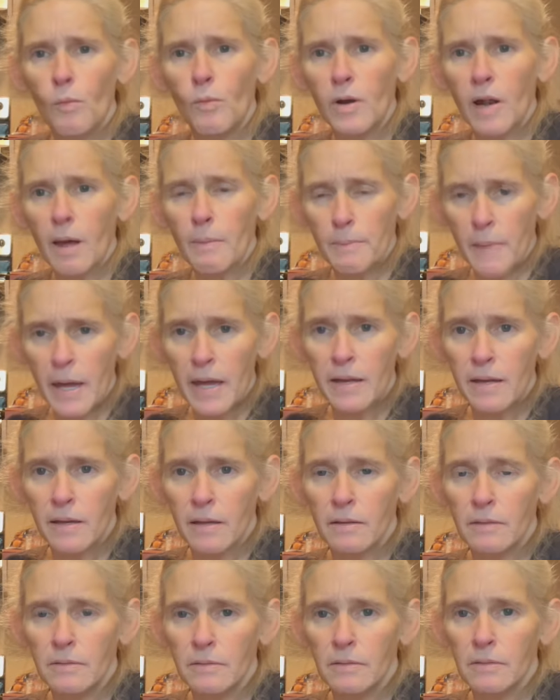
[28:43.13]
what I'm
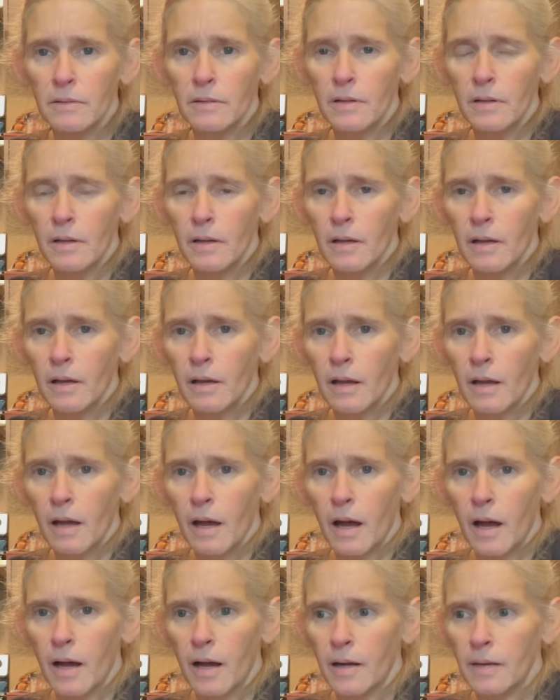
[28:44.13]
making
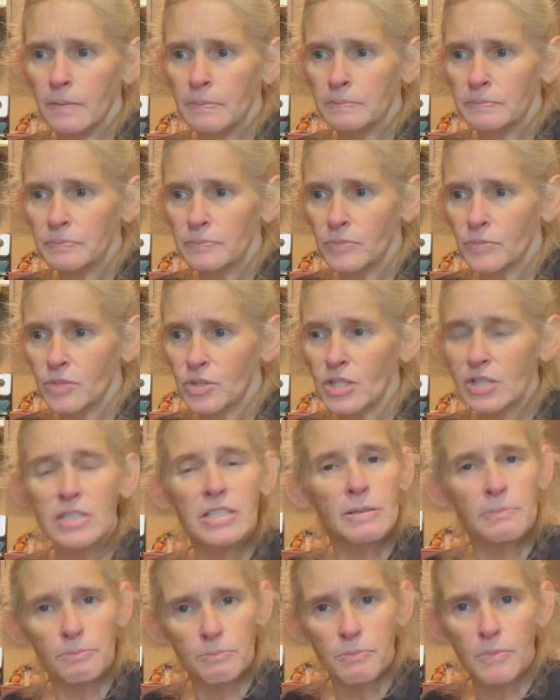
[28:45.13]
um, just
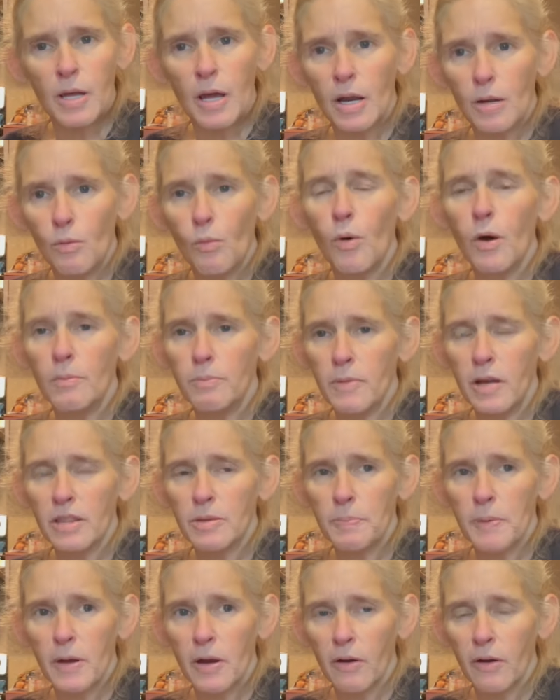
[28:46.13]
in, in a one
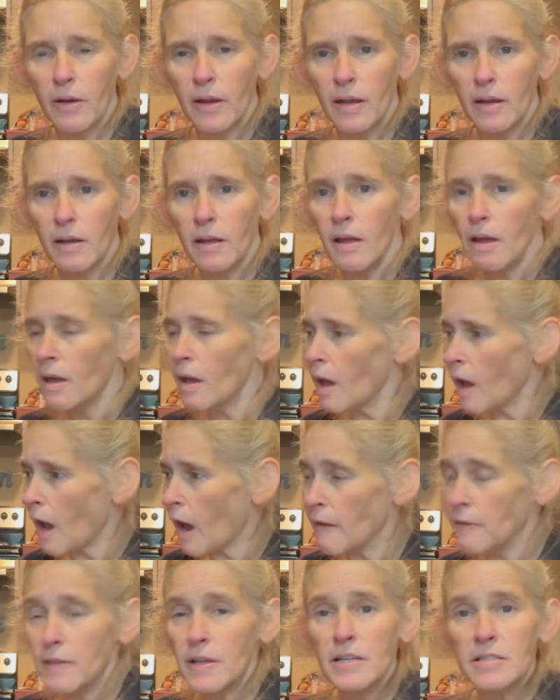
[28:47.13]
month period.
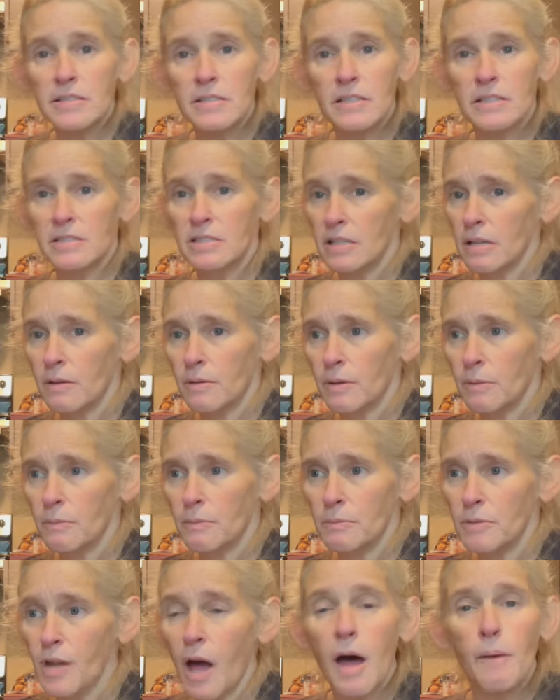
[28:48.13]
And this is
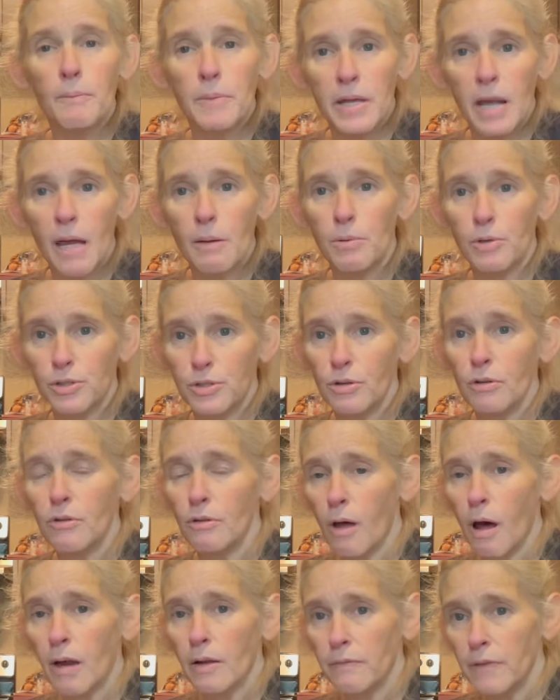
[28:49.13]
not being able to do a
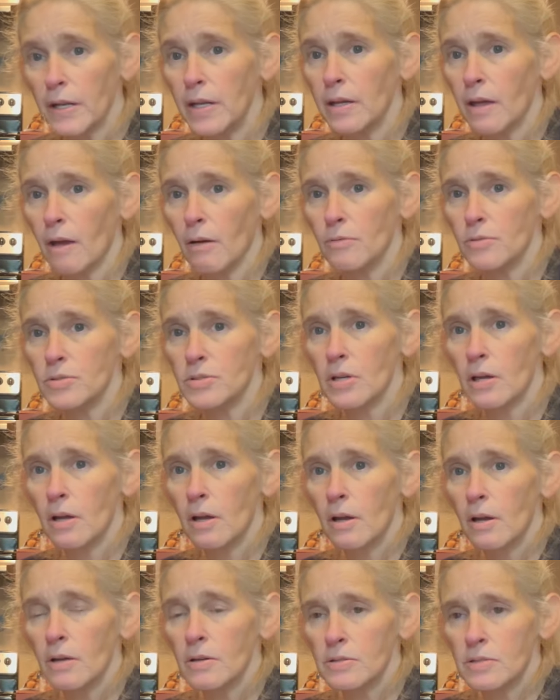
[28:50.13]
lot of videos.
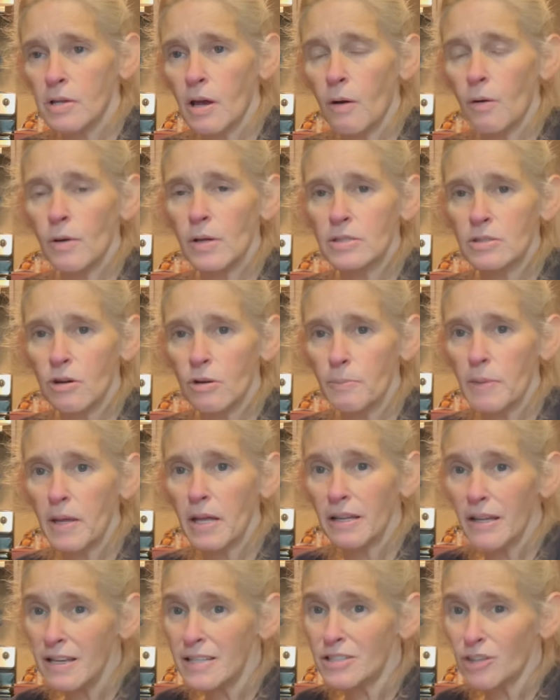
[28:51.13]
So it's going to be
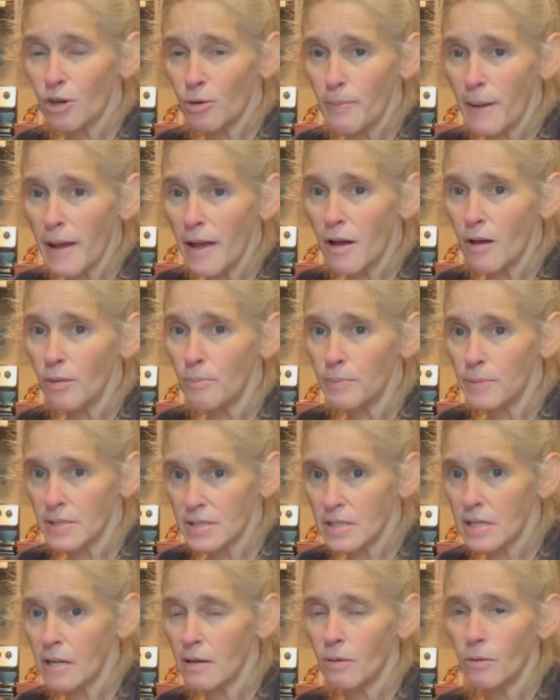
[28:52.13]
a lesser amount, but
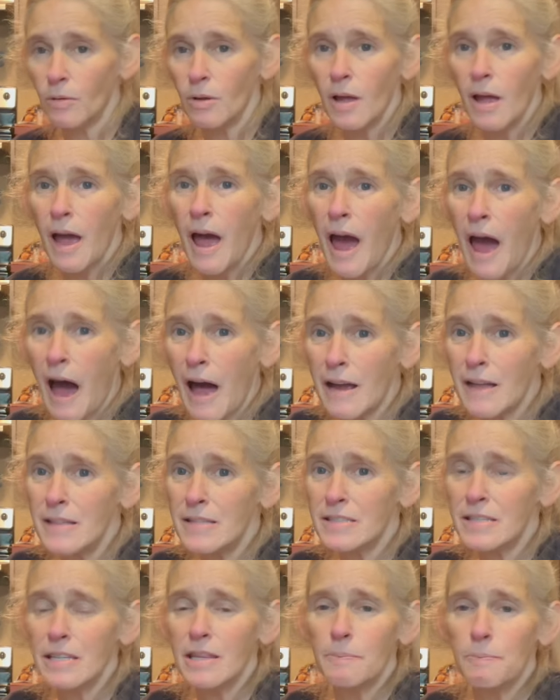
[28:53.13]
still, I can
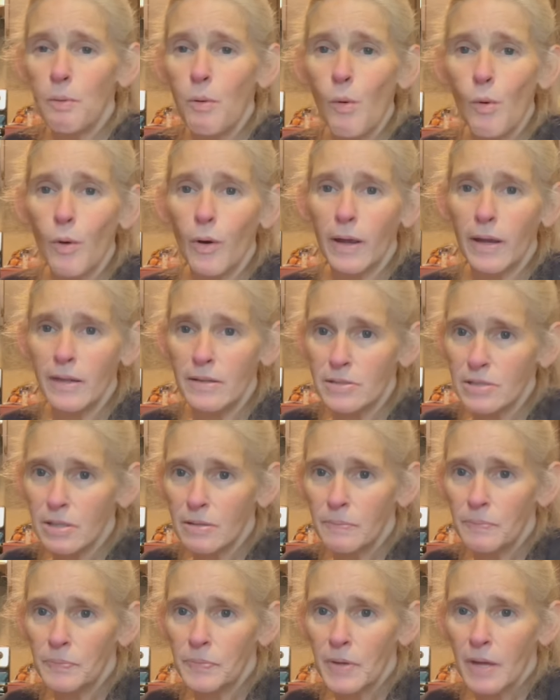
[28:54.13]
see the point
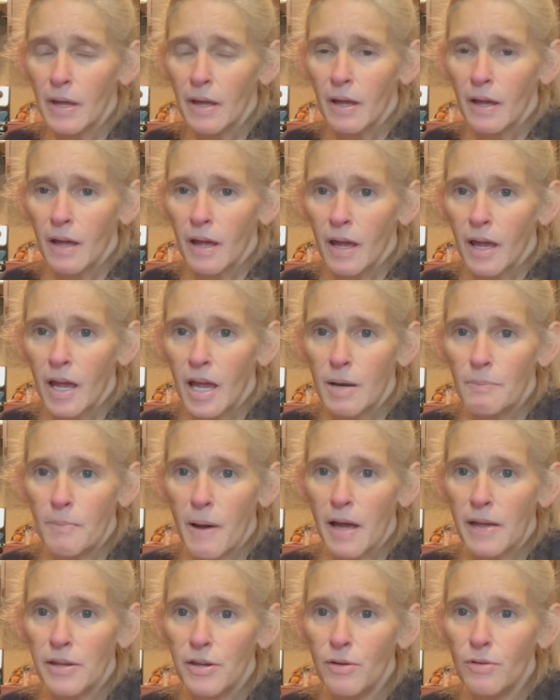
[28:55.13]
in
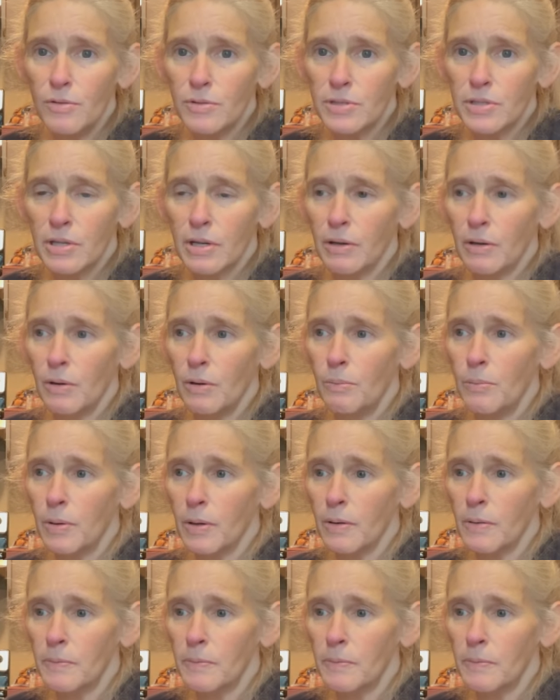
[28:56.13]
my YouTube